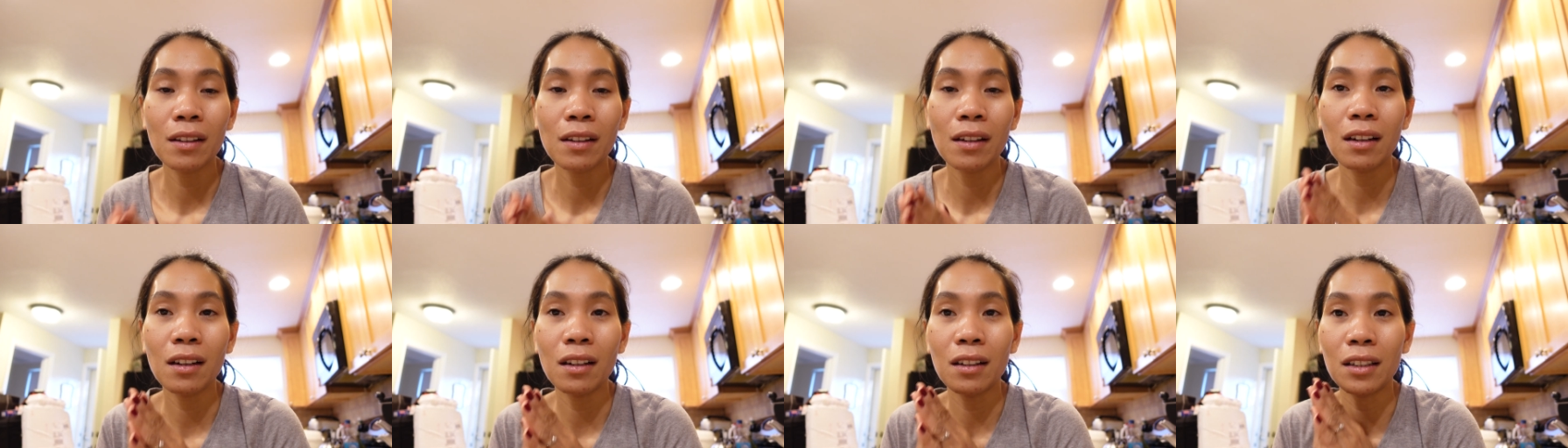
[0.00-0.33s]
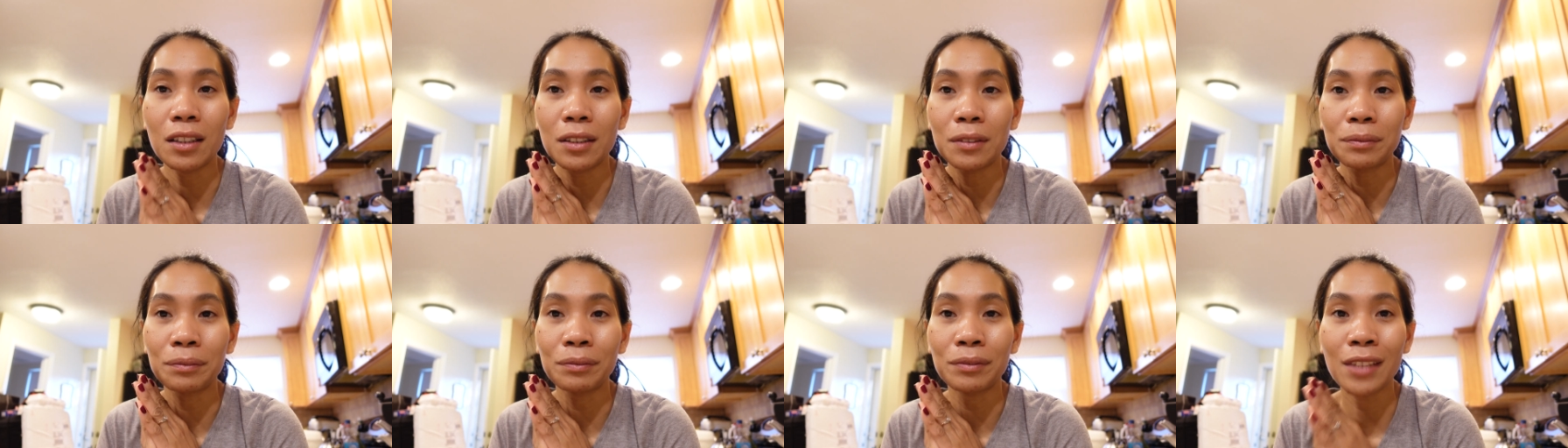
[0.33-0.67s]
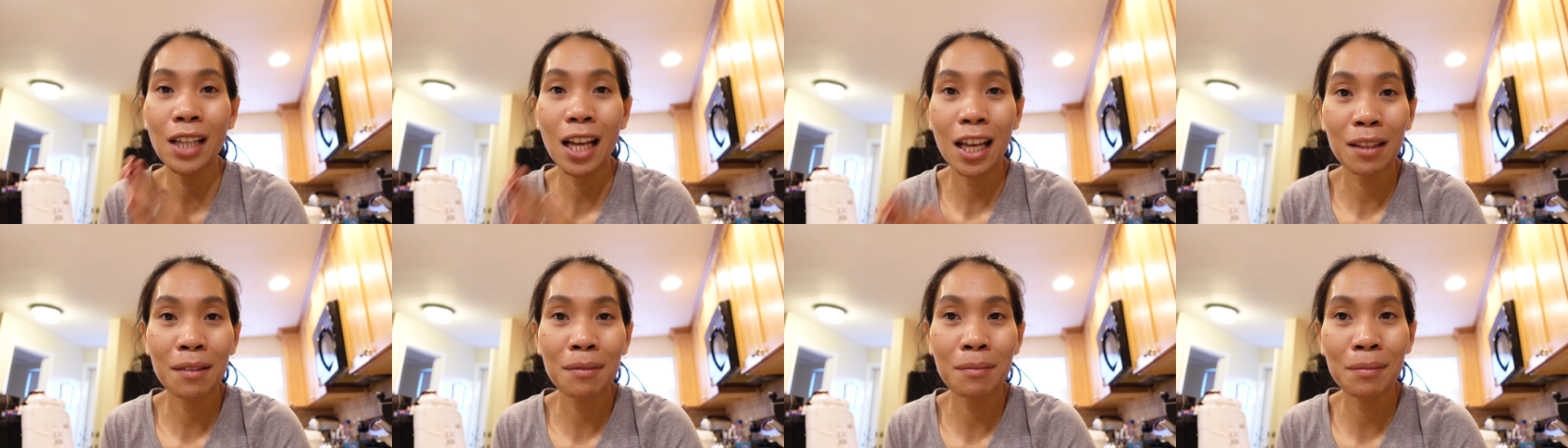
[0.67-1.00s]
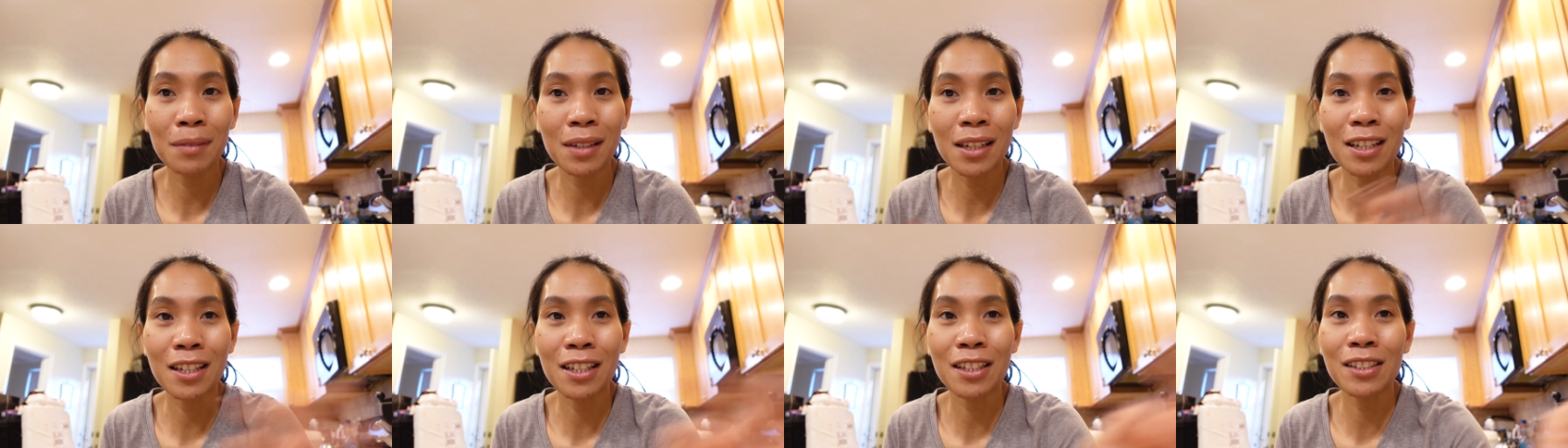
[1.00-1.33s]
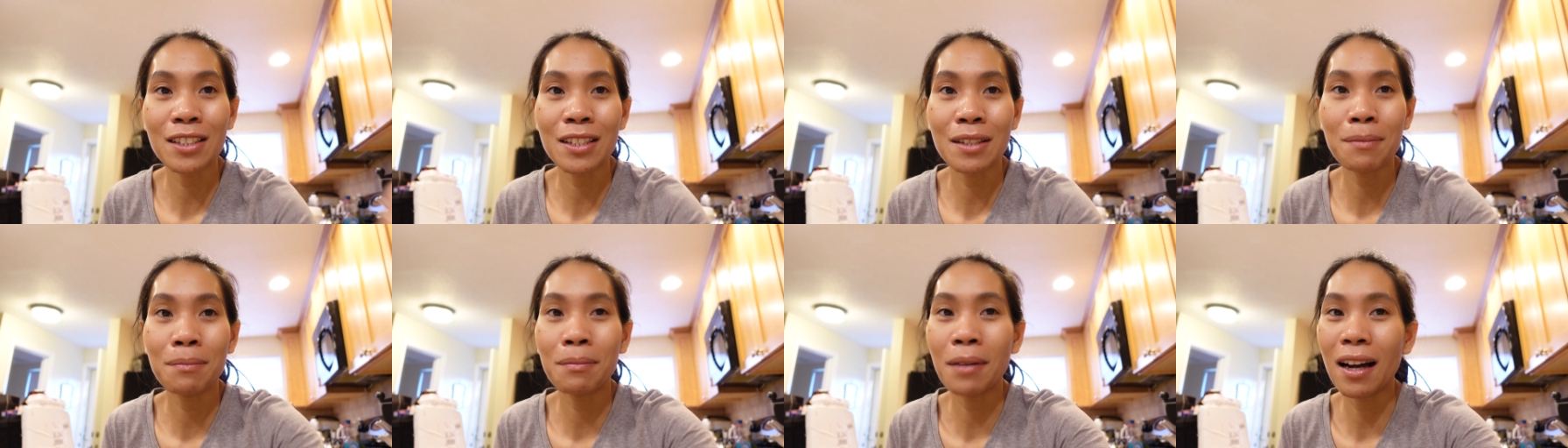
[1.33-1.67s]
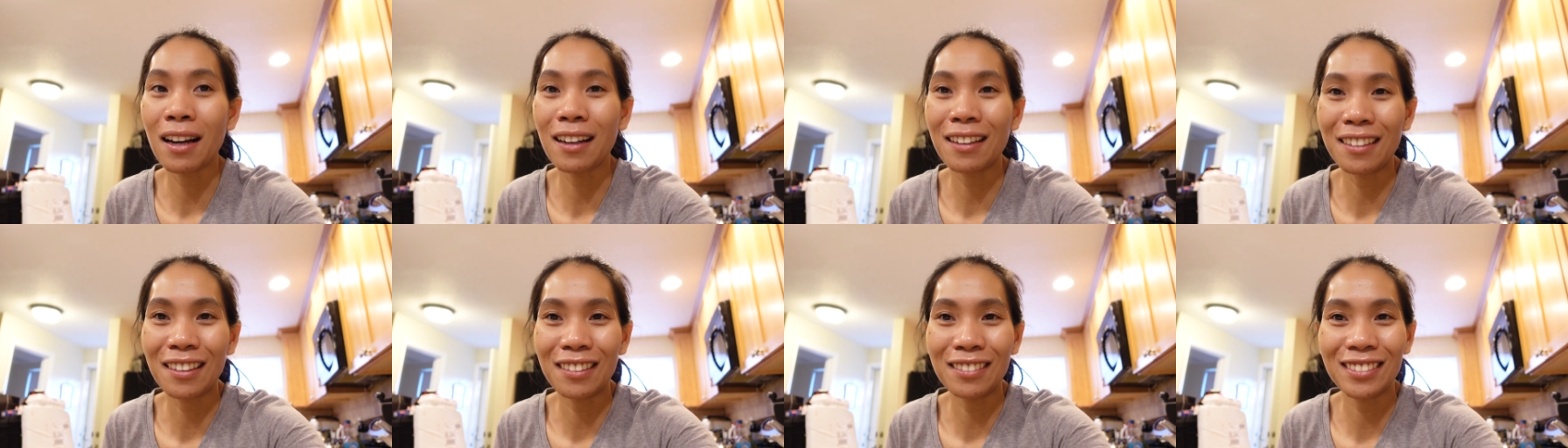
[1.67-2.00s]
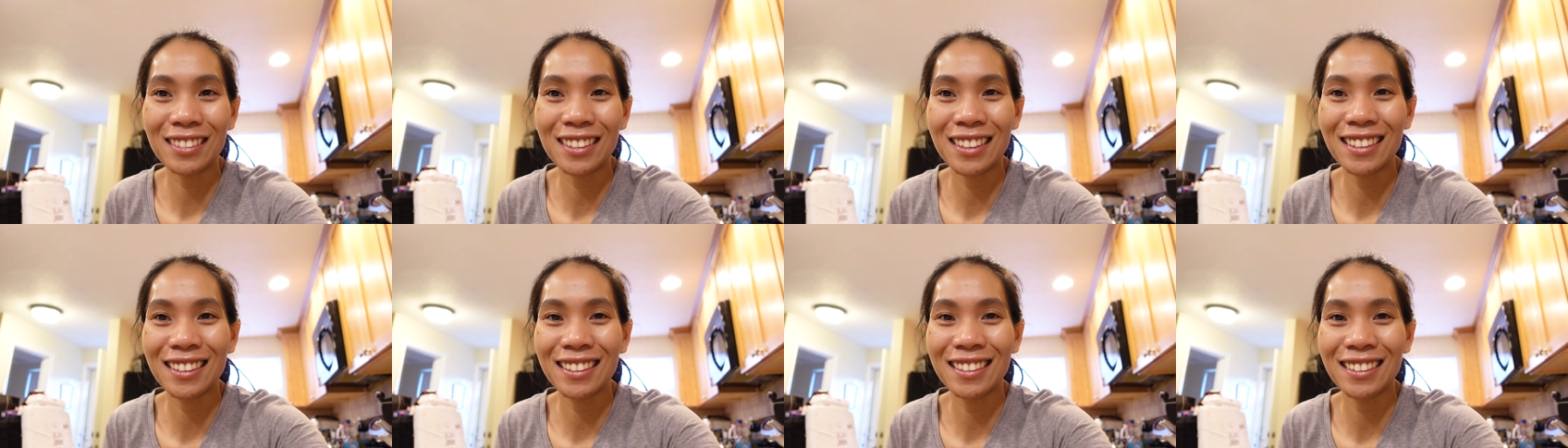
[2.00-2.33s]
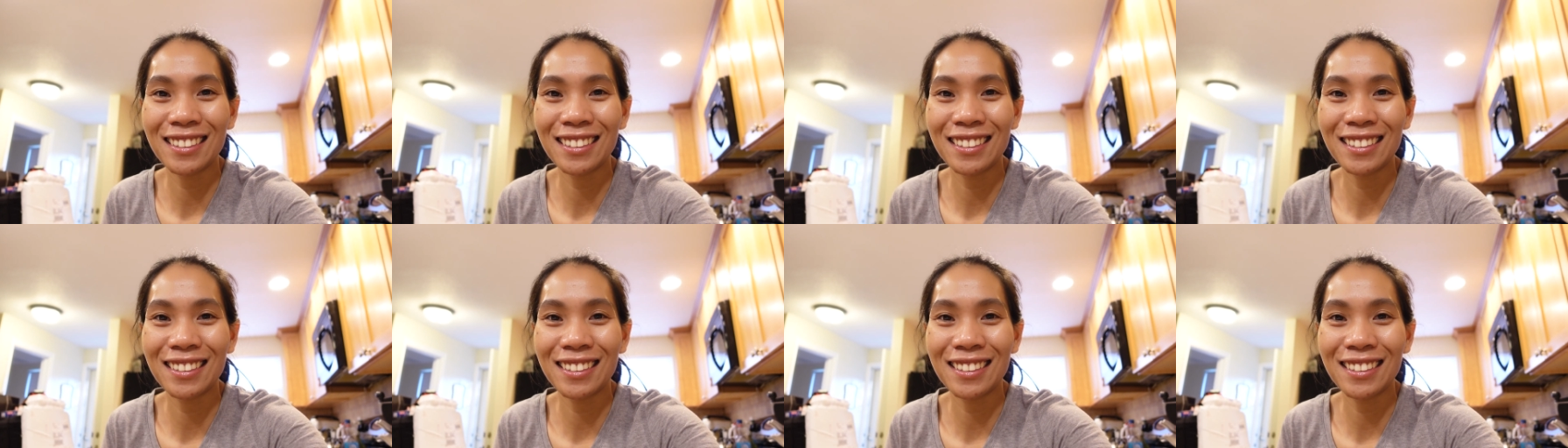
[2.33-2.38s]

not blurry background.